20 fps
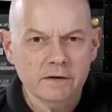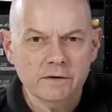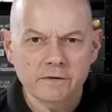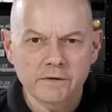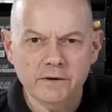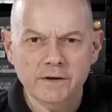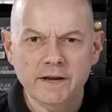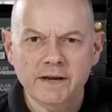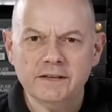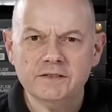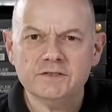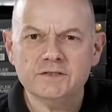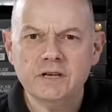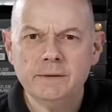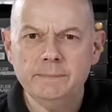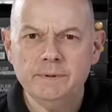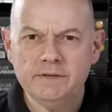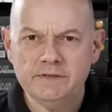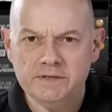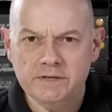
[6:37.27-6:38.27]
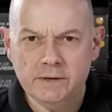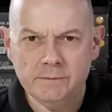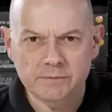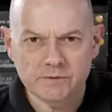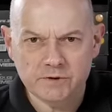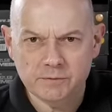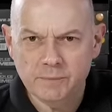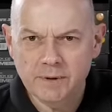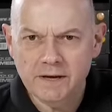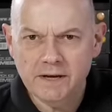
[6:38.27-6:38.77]
The next step, it seems
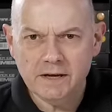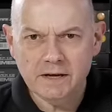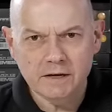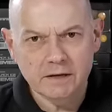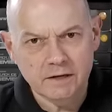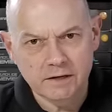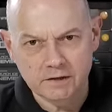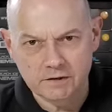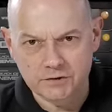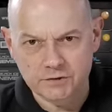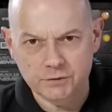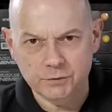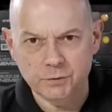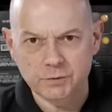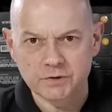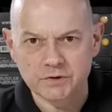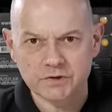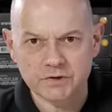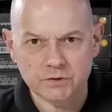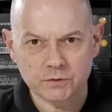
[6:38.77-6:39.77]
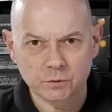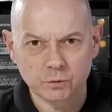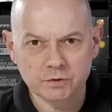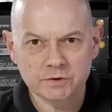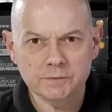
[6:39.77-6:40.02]
to me, is to install